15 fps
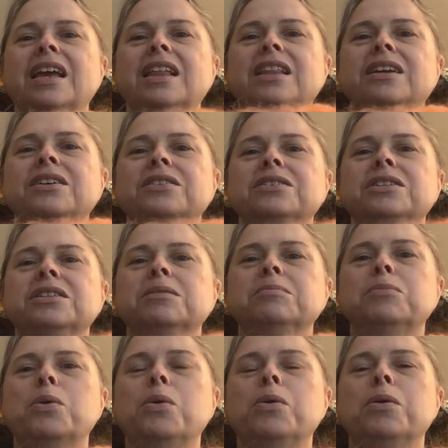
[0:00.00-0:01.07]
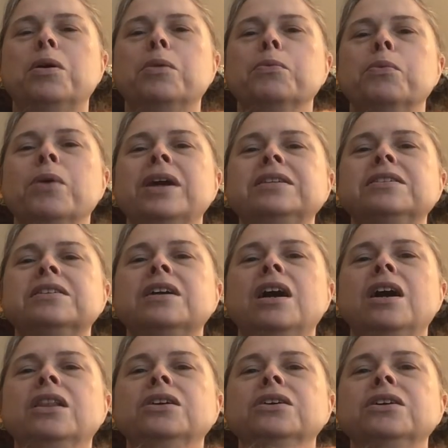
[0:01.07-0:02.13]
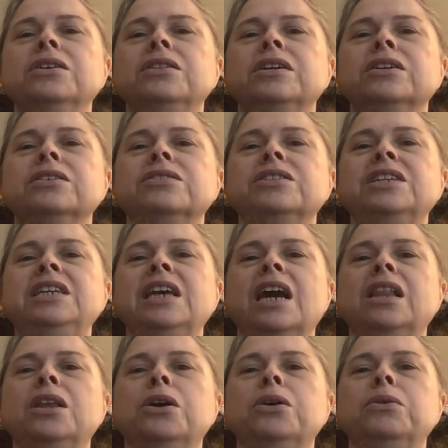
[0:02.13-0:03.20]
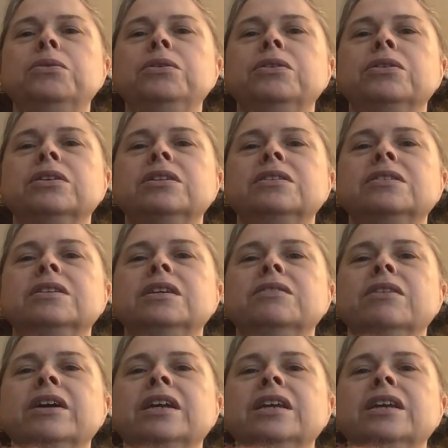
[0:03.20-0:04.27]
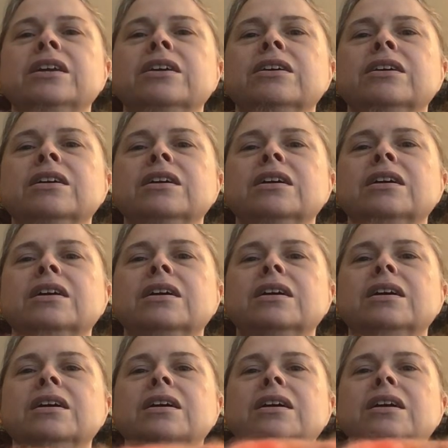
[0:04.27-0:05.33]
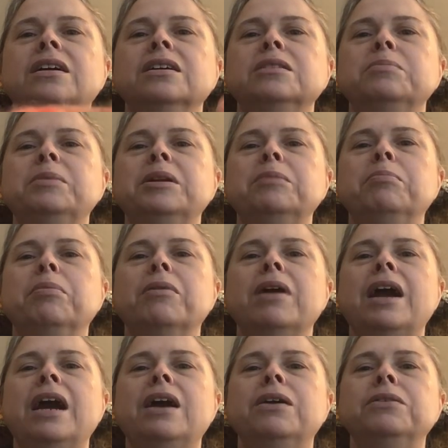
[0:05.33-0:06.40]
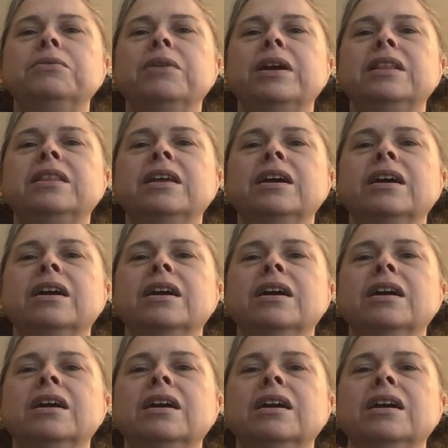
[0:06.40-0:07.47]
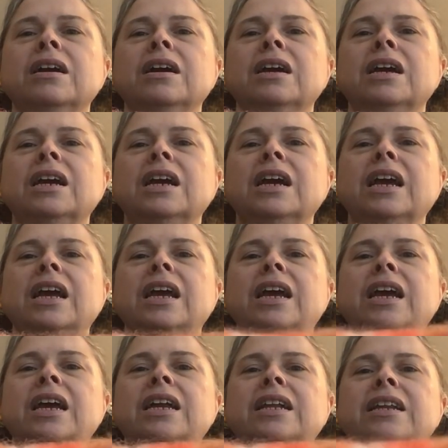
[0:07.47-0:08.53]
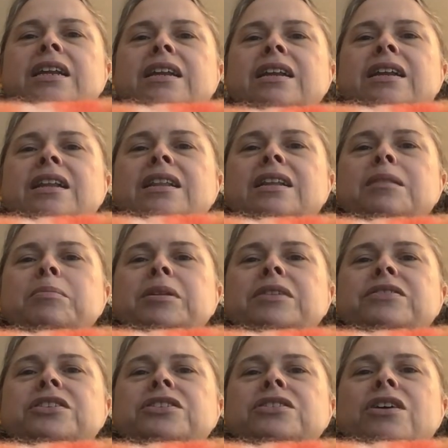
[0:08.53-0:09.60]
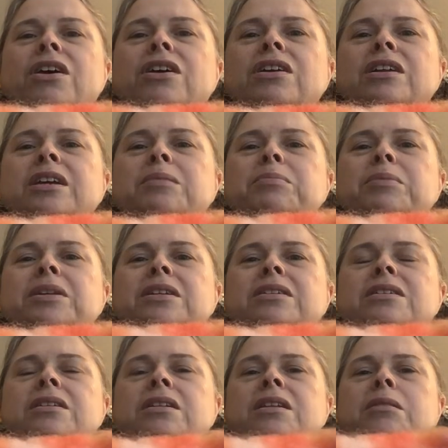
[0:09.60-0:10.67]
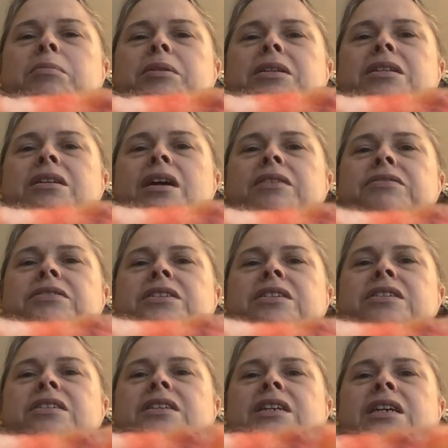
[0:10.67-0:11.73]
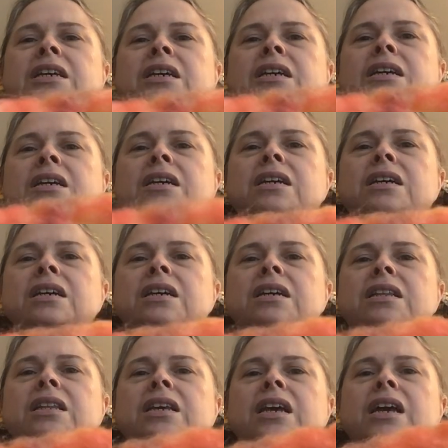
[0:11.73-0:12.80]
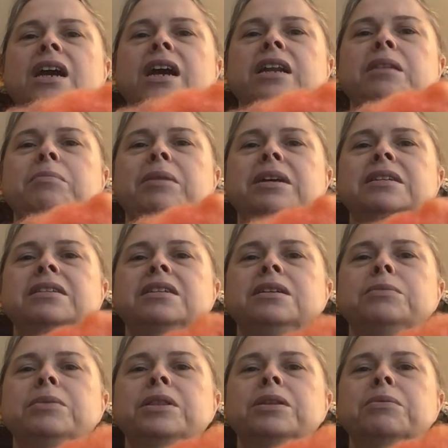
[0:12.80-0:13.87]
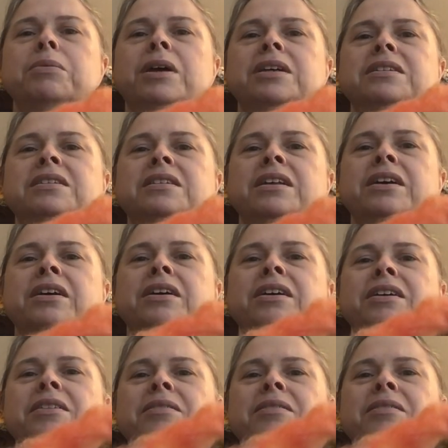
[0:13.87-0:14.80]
There's some rust color, there's yellow, you can see right here. There's a bit of brown right there, and a little bit of scarlet, but it's a little bit tough to see. I think it kind of mixed in with the rust there.